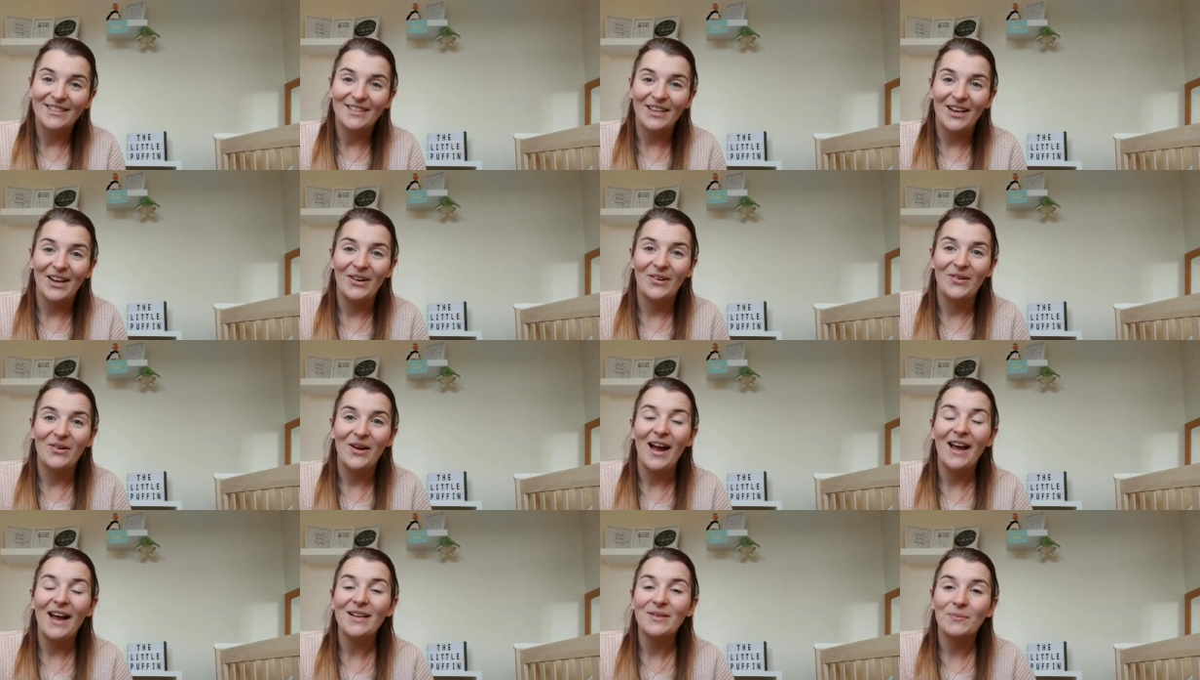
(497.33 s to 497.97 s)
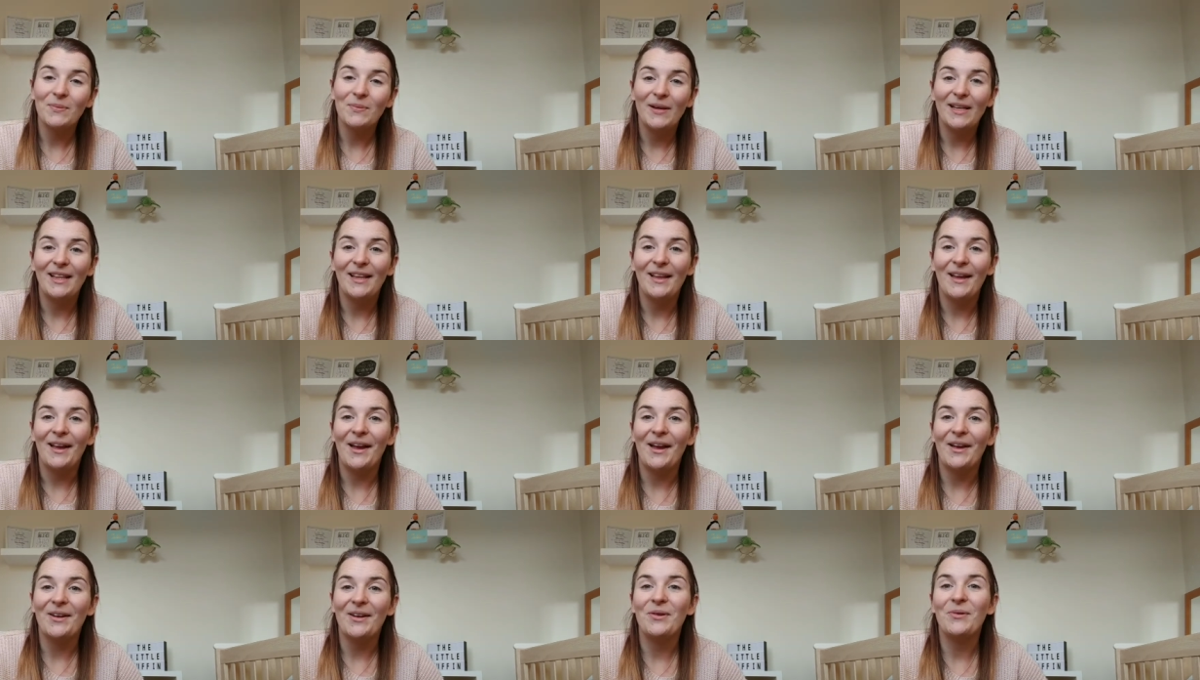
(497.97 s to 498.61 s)
So as we
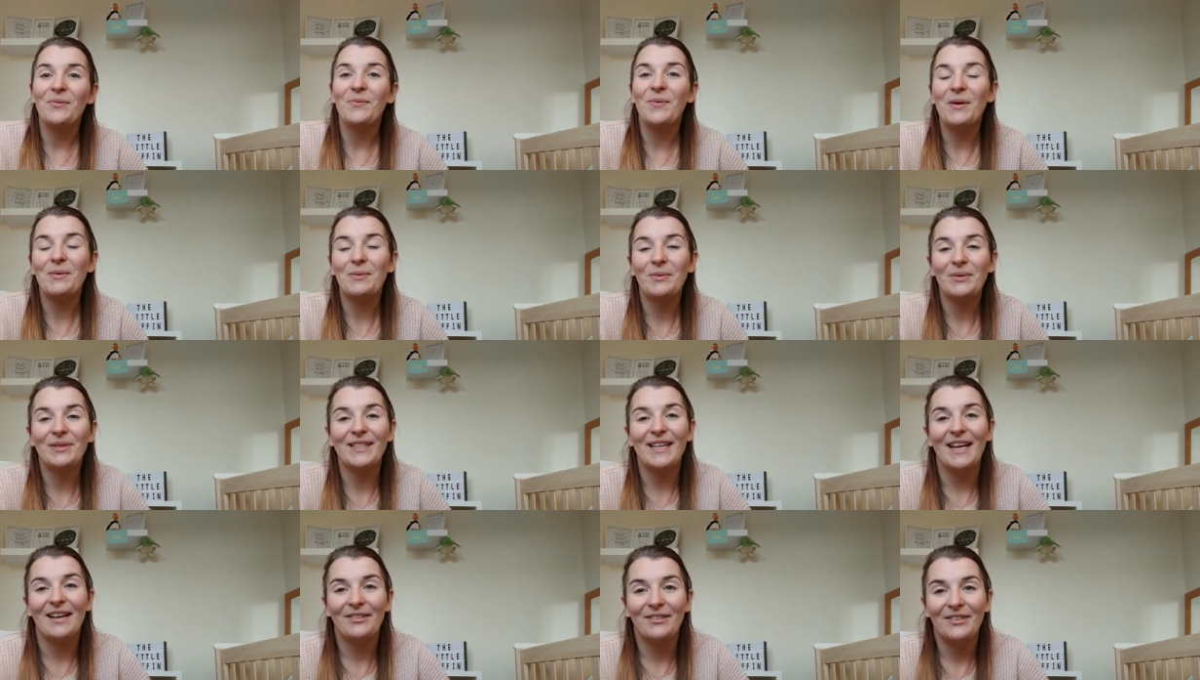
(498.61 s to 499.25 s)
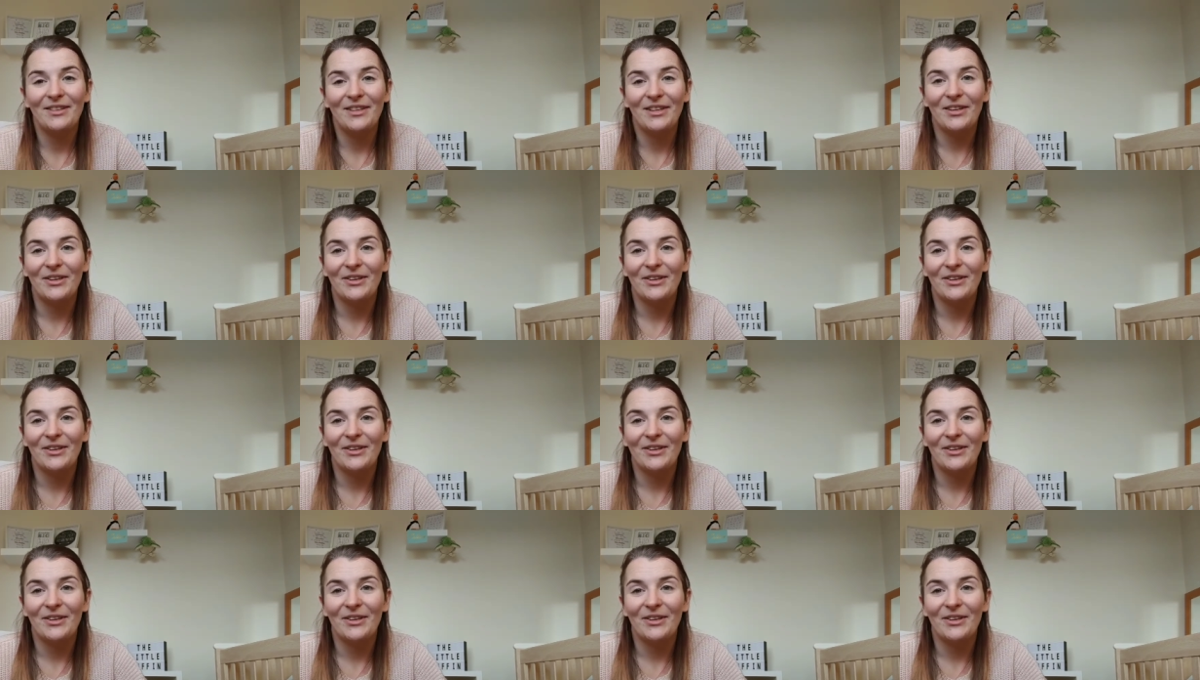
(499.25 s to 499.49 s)
learn we will tell